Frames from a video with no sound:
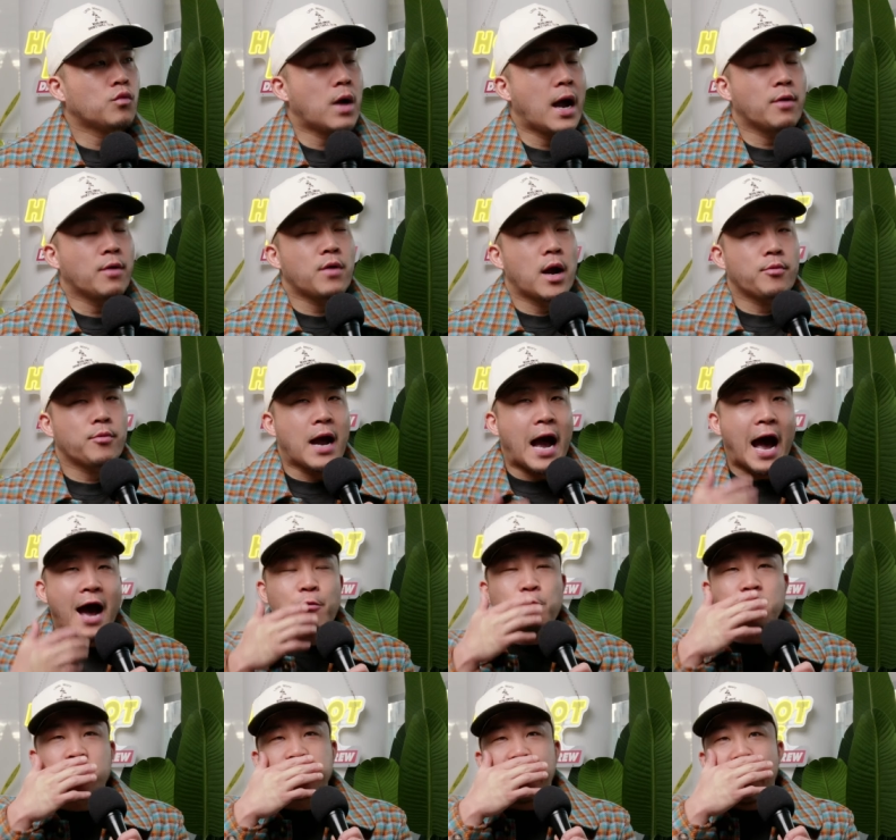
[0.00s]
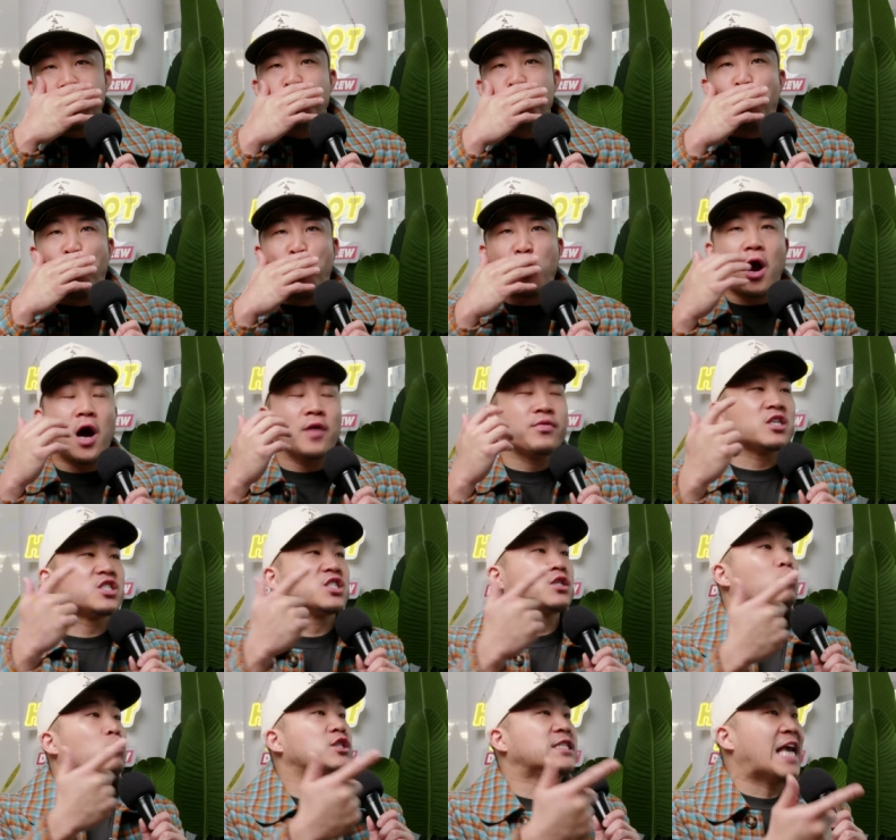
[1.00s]
Right. I would say more on the
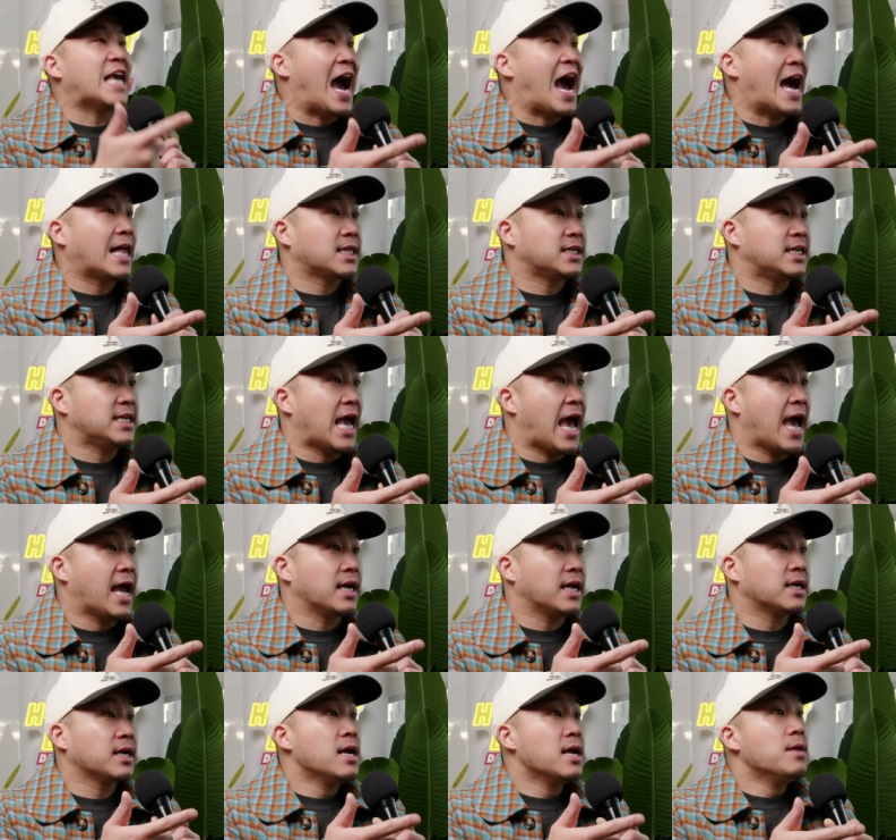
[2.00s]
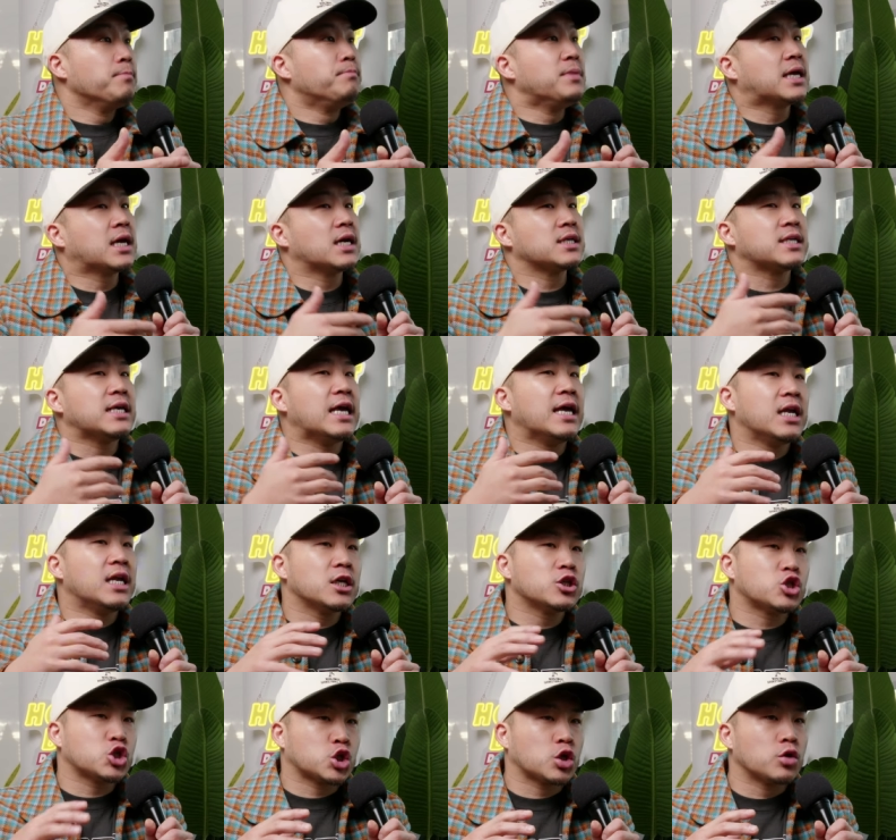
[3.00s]
sociality end, because it
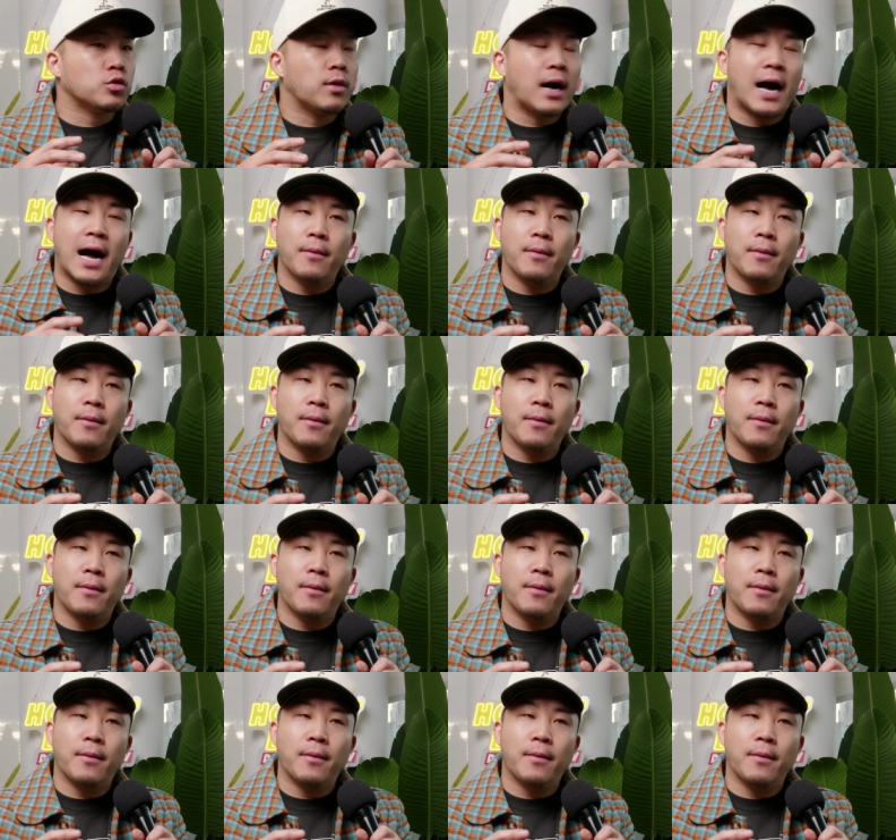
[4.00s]
is true.